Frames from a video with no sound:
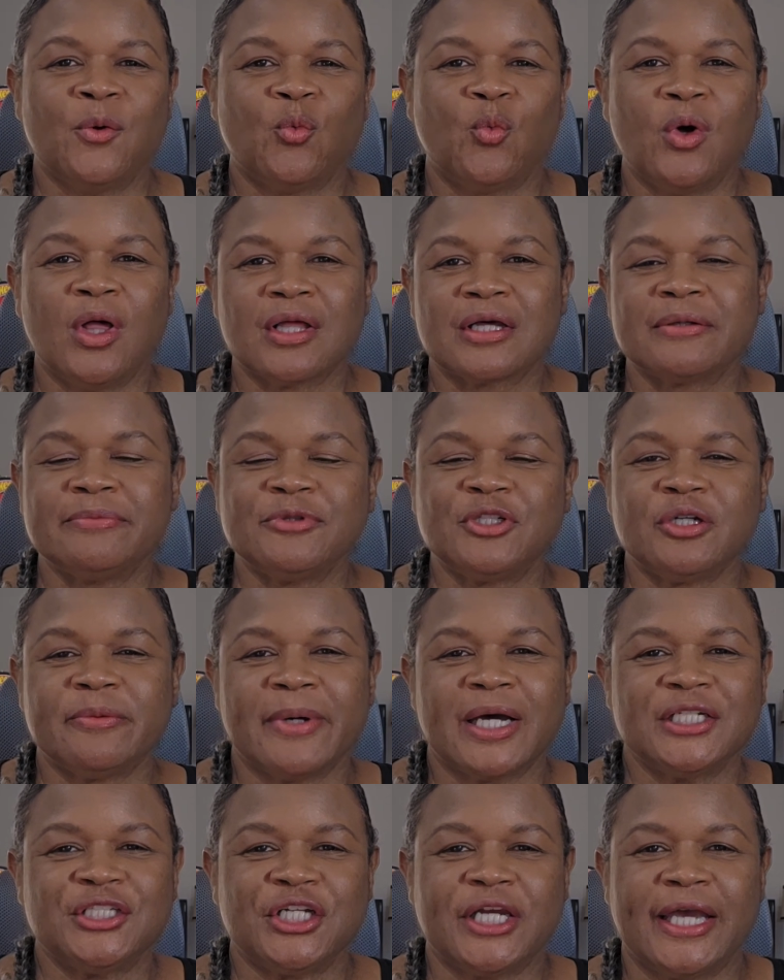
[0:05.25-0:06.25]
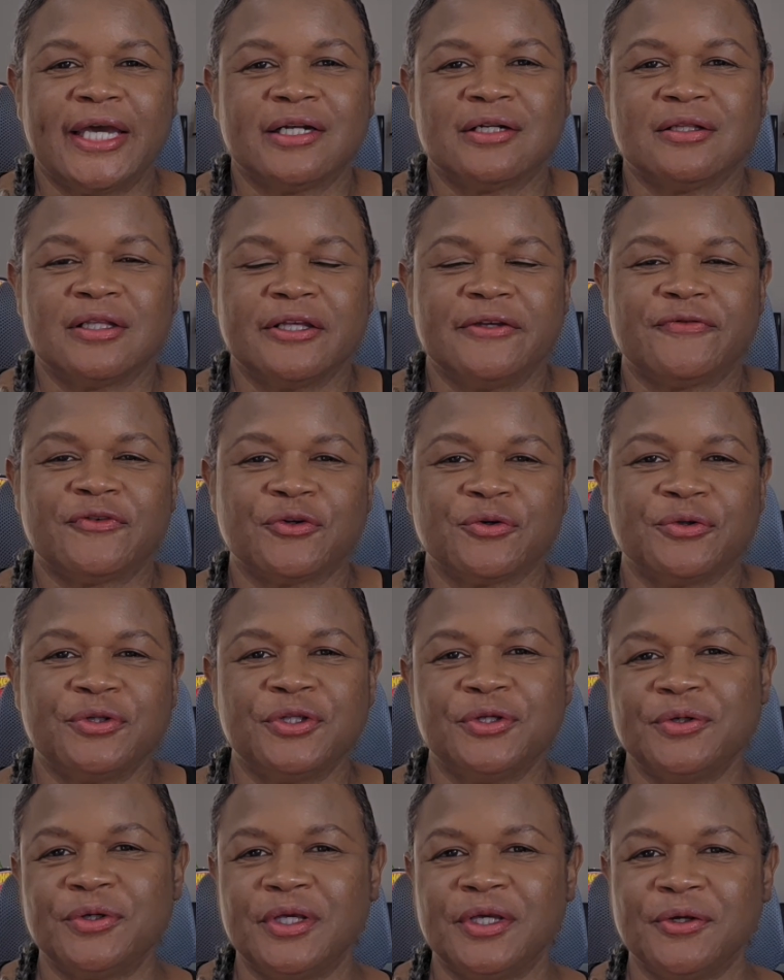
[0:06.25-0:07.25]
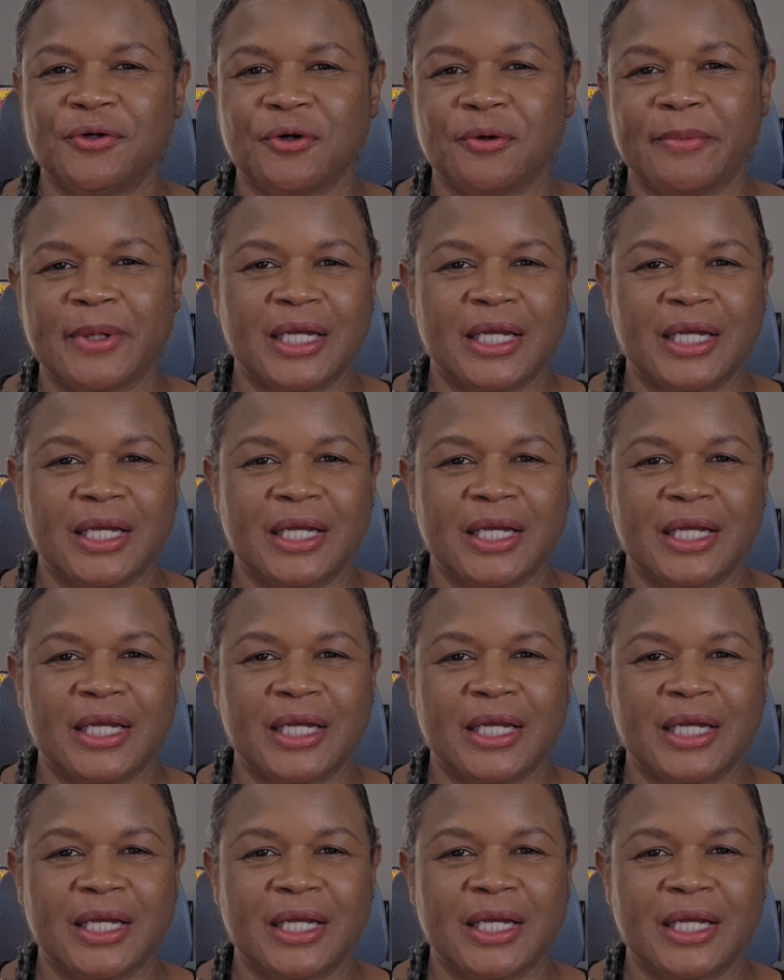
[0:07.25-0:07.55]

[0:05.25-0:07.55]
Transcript: Welcome to my channel. If you're new here,